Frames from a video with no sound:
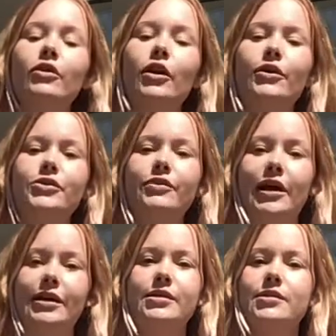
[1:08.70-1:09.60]
close your
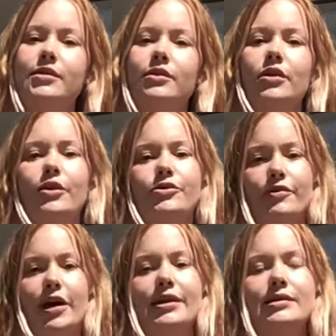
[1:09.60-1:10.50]
eyes,
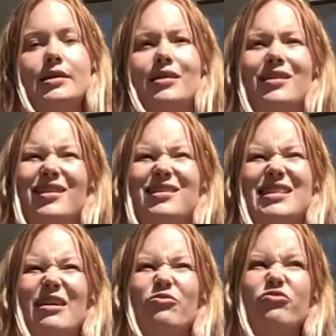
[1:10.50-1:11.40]
because
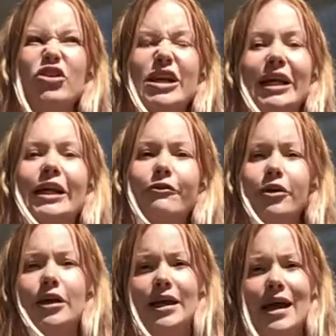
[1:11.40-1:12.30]
that
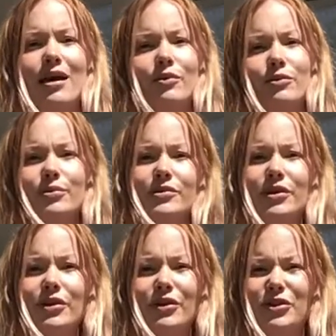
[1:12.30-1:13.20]
really helps,
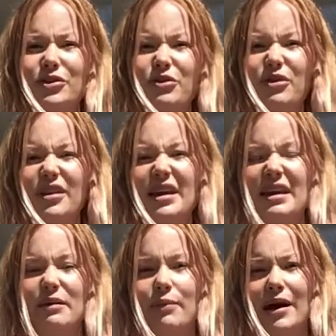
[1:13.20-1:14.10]
because you can think
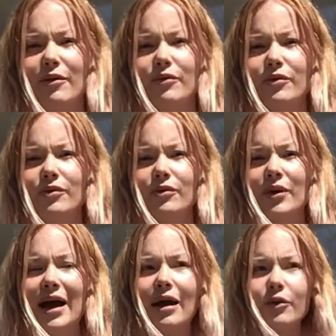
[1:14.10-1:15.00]
about
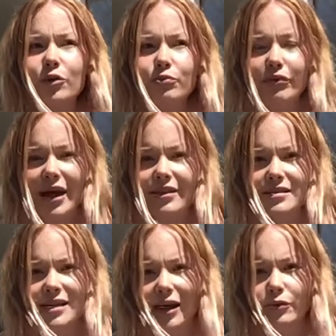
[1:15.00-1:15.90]
how your breath
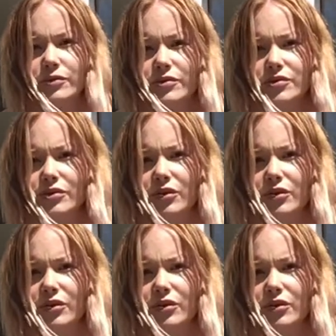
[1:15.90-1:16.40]
sounds,